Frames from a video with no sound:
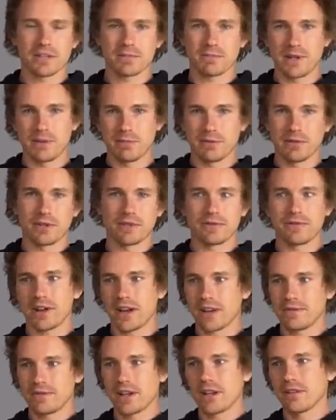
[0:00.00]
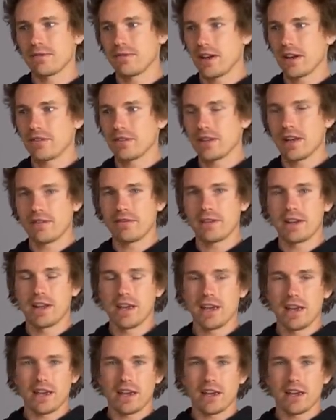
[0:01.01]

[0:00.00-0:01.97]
is people are 5'10", 5'11",